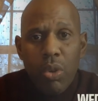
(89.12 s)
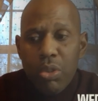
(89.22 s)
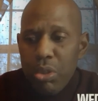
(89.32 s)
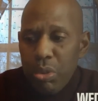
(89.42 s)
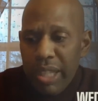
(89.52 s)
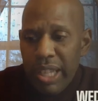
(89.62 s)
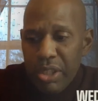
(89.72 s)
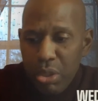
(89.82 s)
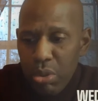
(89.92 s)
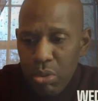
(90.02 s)
to get
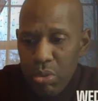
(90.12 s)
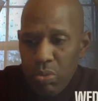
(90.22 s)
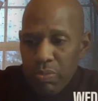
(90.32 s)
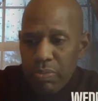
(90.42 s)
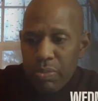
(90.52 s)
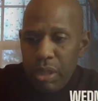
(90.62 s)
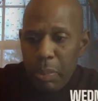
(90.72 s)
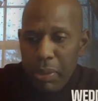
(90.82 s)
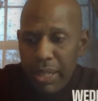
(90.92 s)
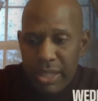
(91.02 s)
to the
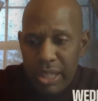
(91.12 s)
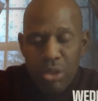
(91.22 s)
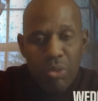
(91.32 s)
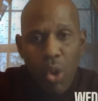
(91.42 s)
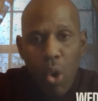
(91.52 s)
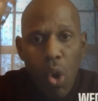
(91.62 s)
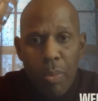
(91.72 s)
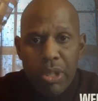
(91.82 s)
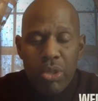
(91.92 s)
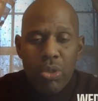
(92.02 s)
place that you've
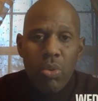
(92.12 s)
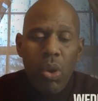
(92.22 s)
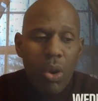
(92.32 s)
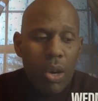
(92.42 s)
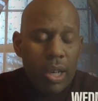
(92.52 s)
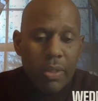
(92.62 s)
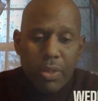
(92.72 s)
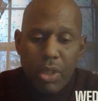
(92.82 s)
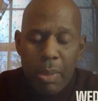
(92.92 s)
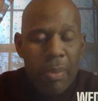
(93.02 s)
called me to? Or
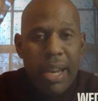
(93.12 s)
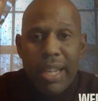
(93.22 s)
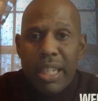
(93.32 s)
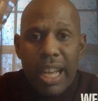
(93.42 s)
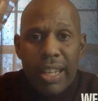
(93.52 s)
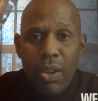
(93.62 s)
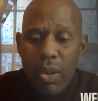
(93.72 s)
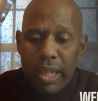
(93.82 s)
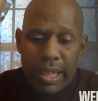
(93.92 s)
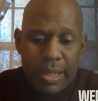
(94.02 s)
maybe that
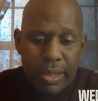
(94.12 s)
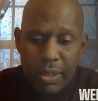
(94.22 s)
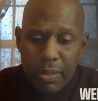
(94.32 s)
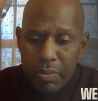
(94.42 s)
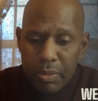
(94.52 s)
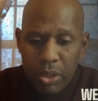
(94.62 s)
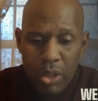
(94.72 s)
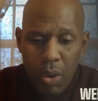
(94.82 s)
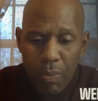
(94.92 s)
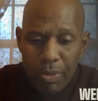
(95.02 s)
dialogue is,
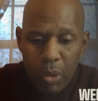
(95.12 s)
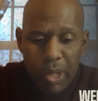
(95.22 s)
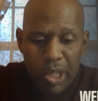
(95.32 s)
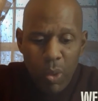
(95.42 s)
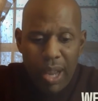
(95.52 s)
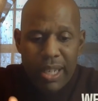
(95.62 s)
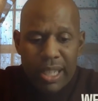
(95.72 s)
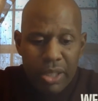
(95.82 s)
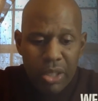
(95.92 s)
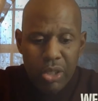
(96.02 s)
what do I
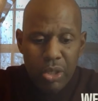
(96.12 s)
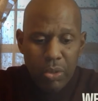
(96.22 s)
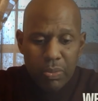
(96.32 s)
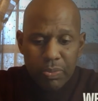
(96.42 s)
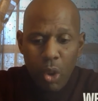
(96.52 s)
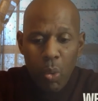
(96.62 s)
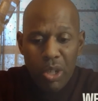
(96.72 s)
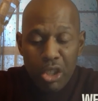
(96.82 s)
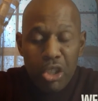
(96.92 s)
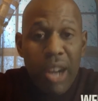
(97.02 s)
need to do? Or what
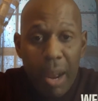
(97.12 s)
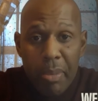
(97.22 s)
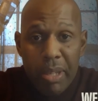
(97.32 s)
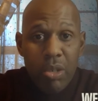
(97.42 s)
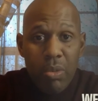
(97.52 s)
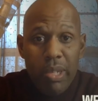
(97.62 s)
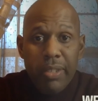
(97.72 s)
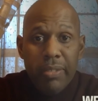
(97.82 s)
should I be doing?